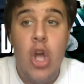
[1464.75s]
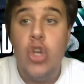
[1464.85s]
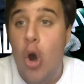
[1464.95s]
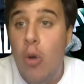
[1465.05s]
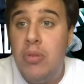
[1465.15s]

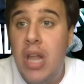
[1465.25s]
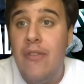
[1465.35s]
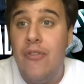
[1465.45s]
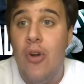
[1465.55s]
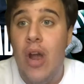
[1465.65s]
go play
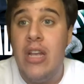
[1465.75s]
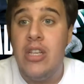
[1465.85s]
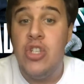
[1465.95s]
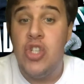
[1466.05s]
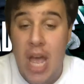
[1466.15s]
for a
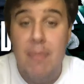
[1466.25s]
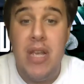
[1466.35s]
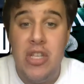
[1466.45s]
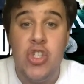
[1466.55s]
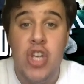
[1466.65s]

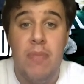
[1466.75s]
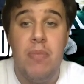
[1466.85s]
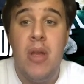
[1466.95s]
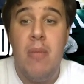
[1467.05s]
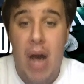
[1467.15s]
championship,
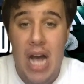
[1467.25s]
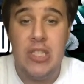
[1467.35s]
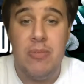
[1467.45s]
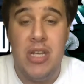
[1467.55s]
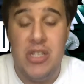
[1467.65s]

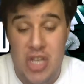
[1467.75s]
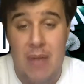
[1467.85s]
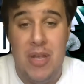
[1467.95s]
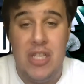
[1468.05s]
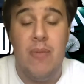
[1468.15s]
possibly
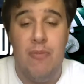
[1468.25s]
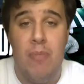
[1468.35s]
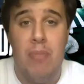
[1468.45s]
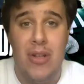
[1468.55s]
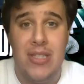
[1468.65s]
championship
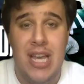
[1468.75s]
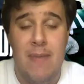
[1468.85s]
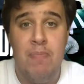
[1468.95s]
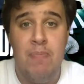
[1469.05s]
football team,